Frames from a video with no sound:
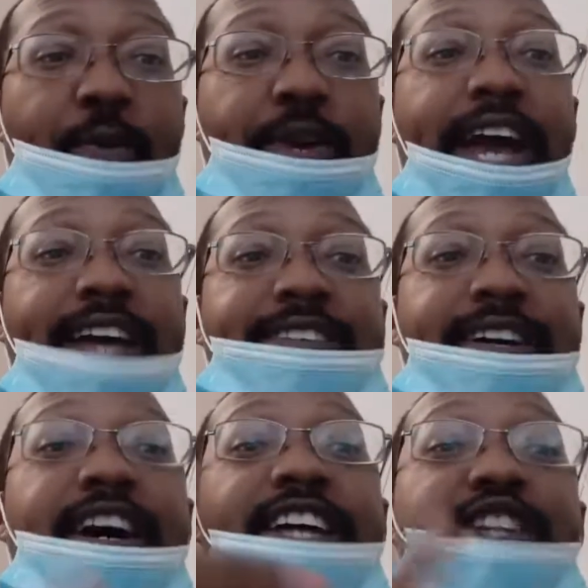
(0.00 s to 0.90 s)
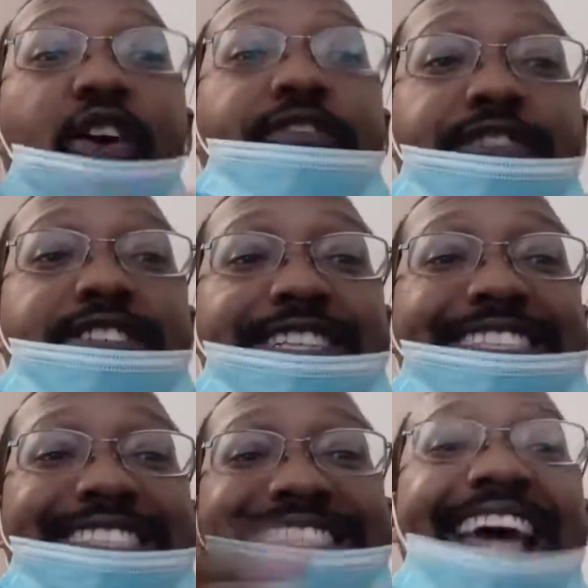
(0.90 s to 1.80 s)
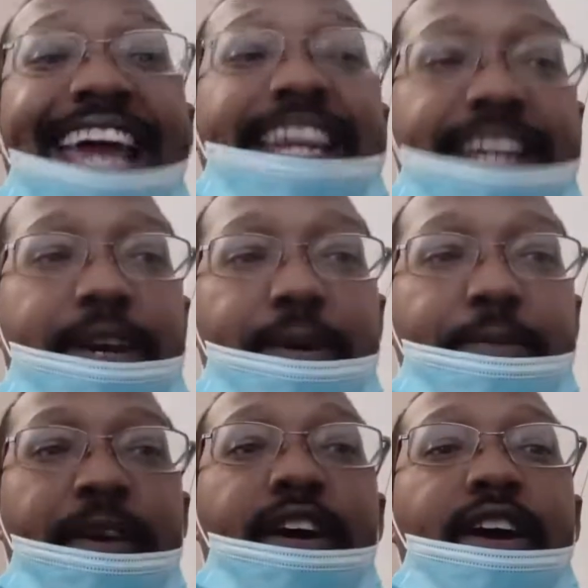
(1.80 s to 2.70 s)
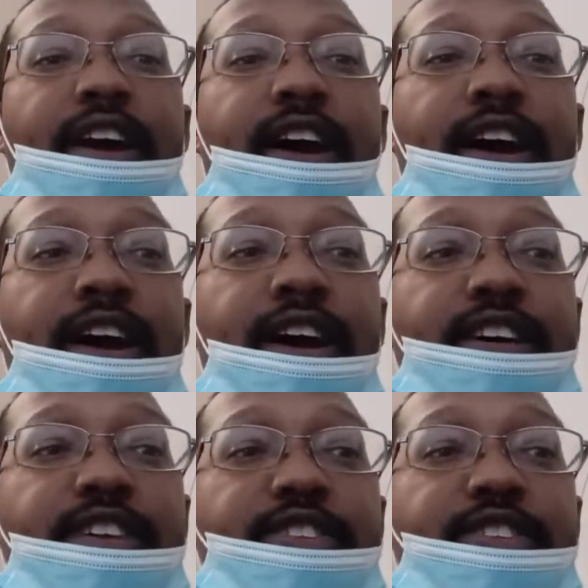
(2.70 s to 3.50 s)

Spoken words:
we had to unlawfully detain him uh,